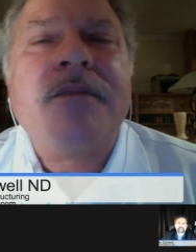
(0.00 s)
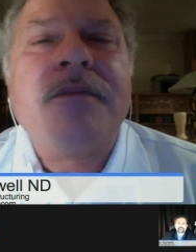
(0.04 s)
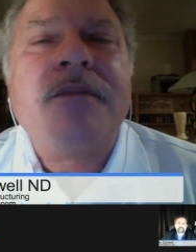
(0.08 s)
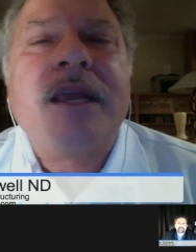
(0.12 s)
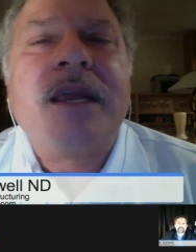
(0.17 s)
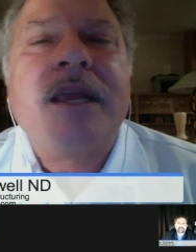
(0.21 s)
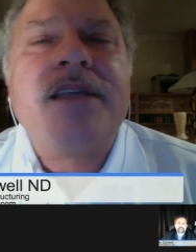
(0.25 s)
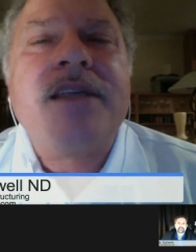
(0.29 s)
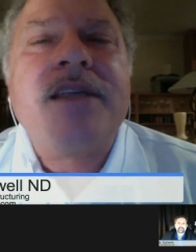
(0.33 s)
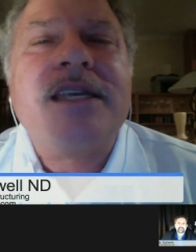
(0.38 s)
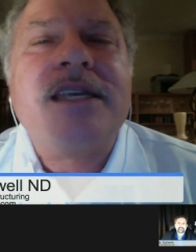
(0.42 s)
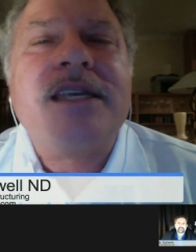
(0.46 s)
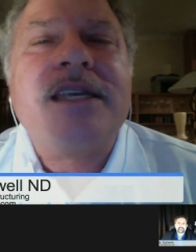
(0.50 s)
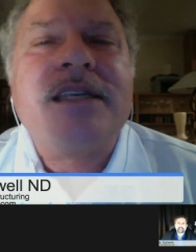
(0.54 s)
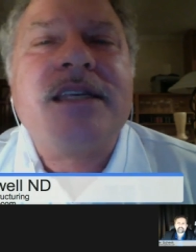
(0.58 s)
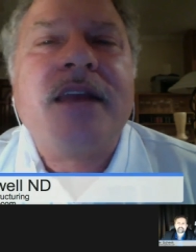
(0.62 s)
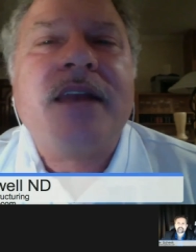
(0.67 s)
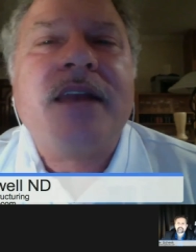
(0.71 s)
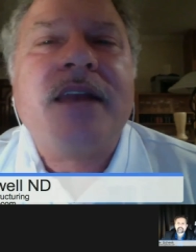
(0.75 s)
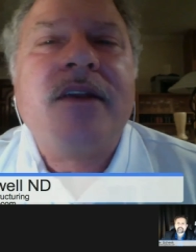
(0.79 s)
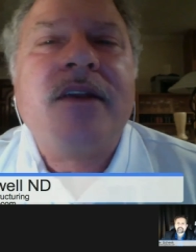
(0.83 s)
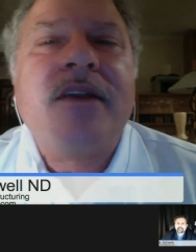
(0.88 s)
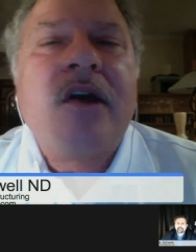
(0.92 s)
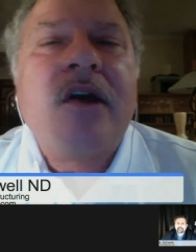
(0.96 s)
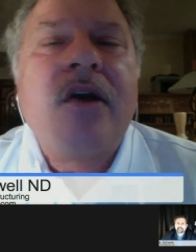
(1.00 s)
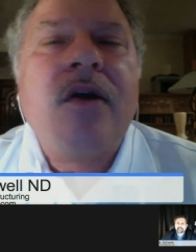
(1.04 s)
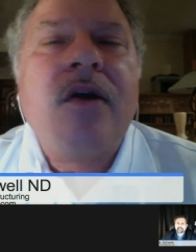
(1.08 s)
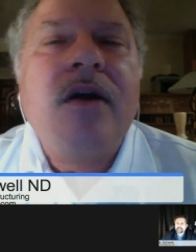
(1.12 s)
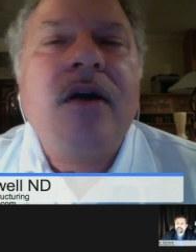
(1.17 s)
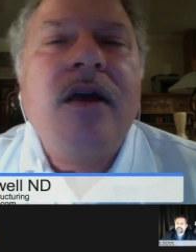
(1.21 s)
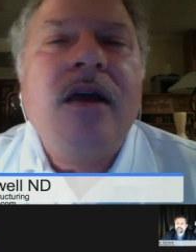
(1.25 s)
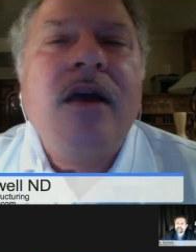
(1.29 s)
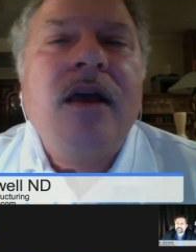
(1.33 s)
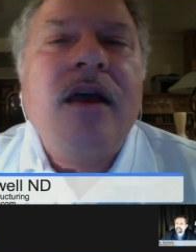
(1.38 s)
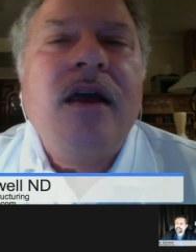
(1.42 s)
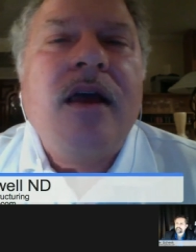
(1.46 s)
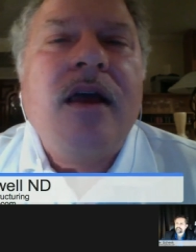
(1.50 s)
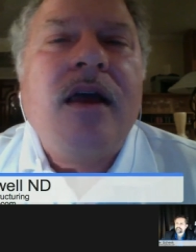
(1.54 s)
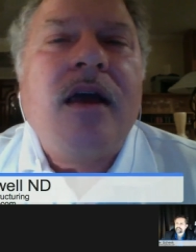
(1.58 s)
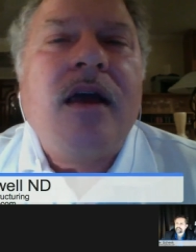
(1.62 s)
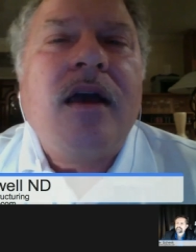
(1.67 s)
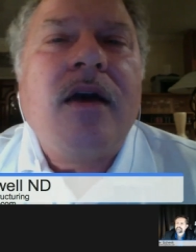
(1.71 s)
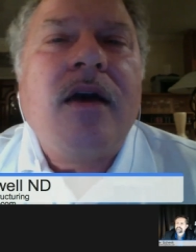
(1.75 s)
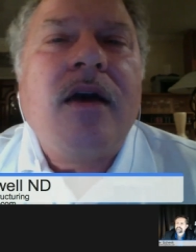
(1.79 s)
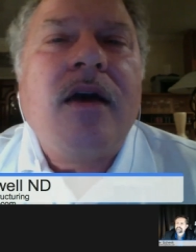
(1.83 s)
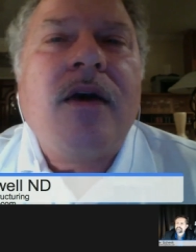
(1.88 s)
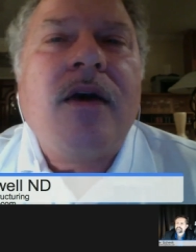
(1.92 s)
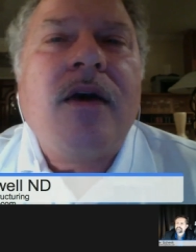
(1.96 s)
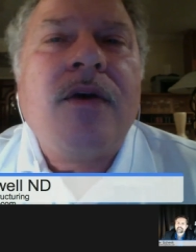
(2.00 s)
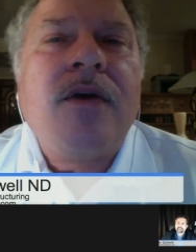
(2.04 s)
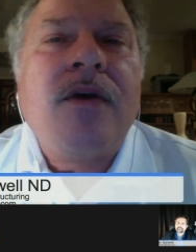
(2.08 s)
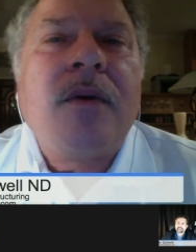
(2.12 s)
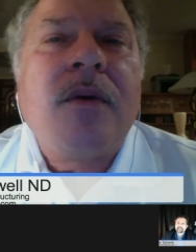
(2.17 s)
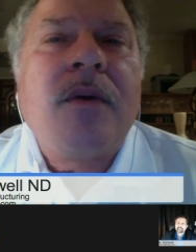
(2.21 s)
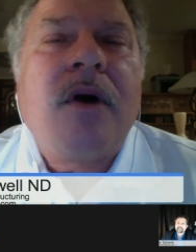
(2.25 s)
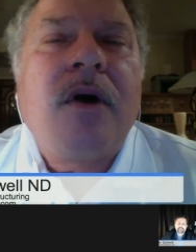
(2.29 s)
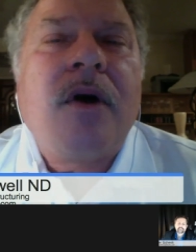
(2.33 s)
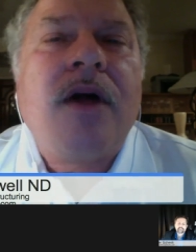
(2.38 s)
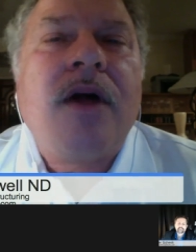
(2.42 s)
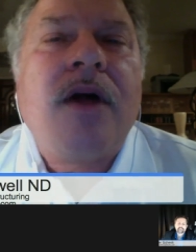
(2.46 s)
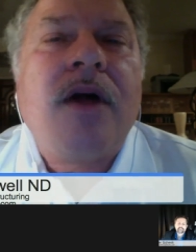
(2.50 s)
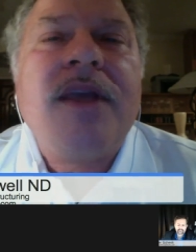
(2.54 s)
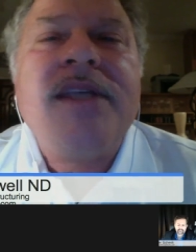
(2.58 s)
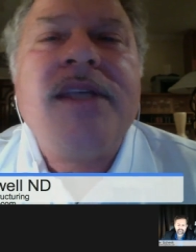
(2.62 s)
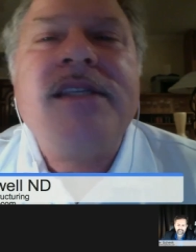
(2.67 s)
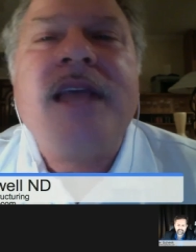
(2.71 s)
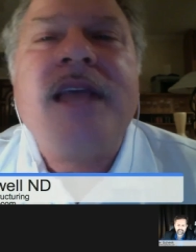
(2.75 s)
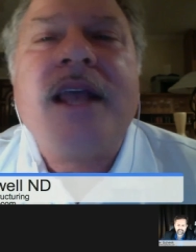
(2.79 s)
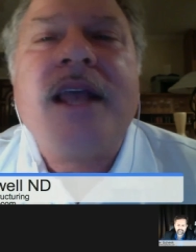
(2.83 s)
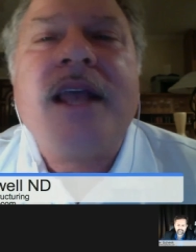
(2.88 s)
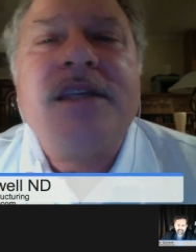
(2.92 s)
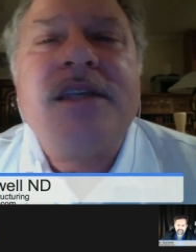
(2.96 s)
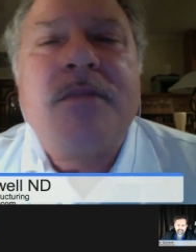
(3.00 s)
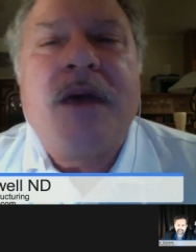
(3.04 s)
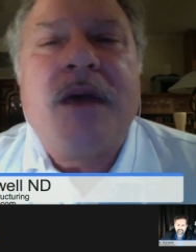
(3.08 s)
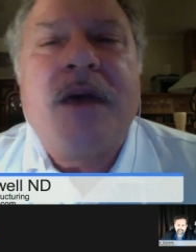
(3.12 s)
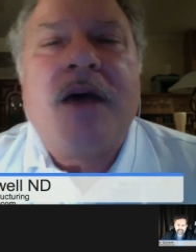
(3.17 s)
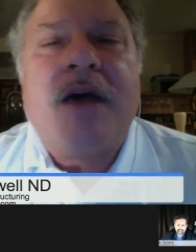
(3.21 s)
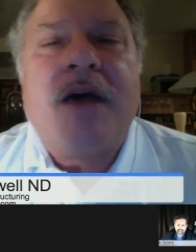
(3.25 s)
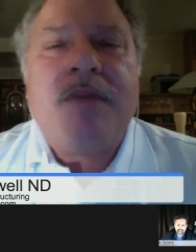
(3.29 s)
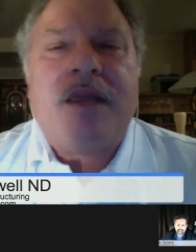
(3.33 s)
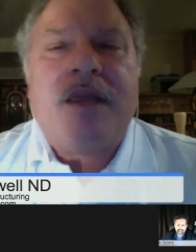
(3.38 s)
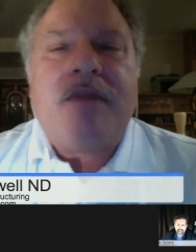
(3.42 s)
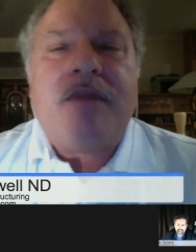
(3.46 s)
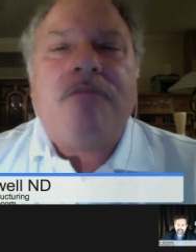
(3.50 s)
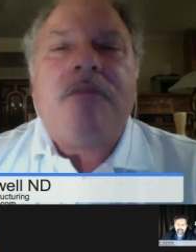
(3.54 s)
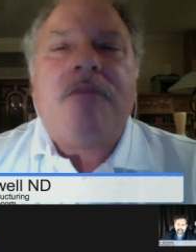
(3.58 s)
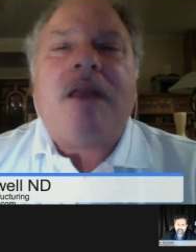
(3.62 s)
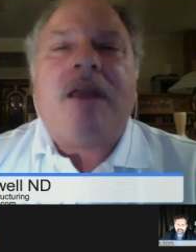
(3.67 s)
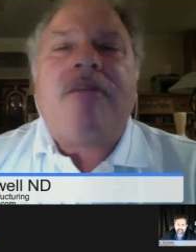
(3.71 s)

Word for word: because he said, you know, there were all these things about me, my